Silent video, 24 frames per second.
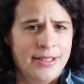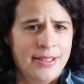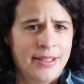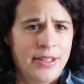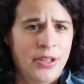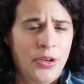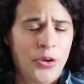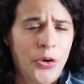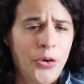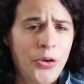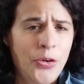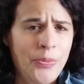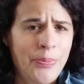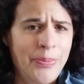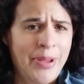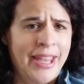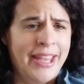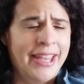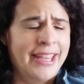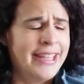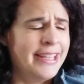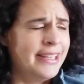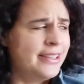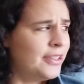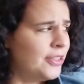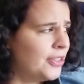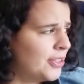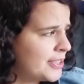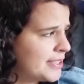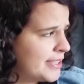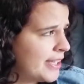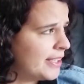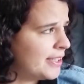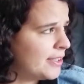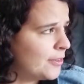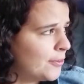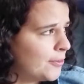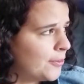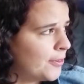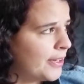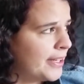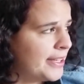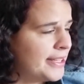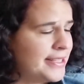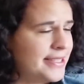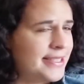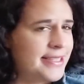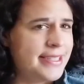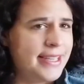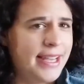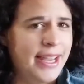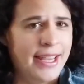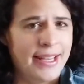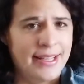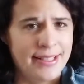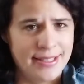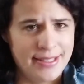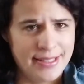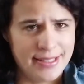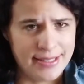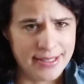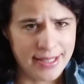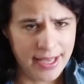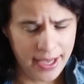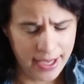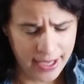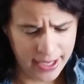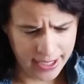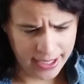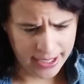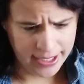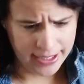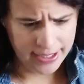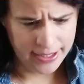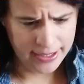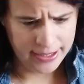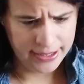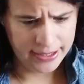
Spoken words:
The old man looked at the friends and sighed.